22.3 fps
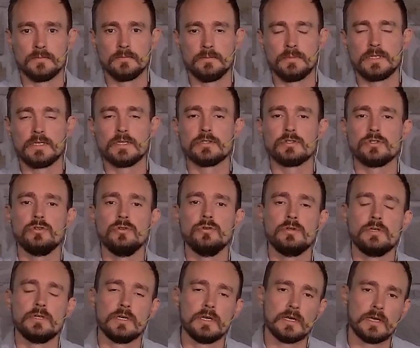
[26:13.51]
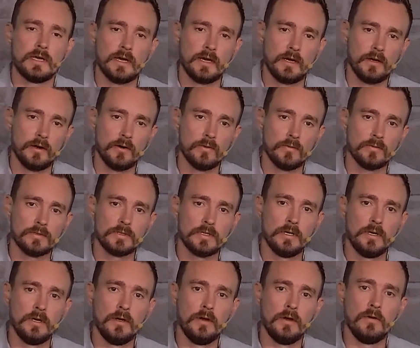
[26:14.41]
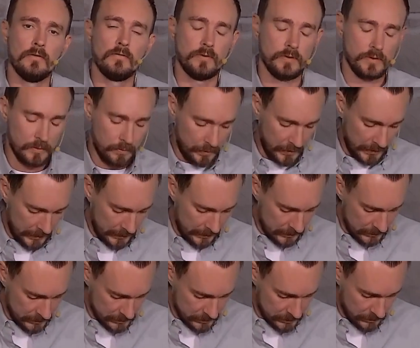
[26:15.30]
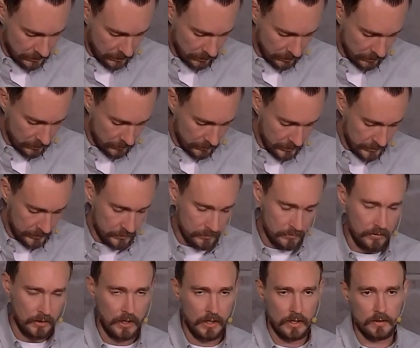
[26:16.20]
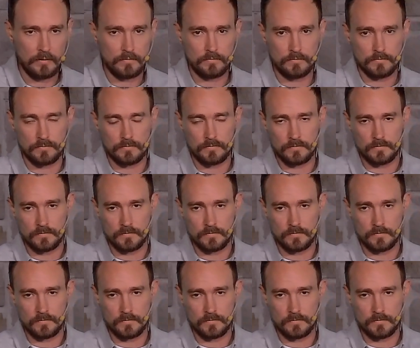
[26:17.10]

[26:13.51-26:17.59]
Because who could account for the pain and sorrow in your life?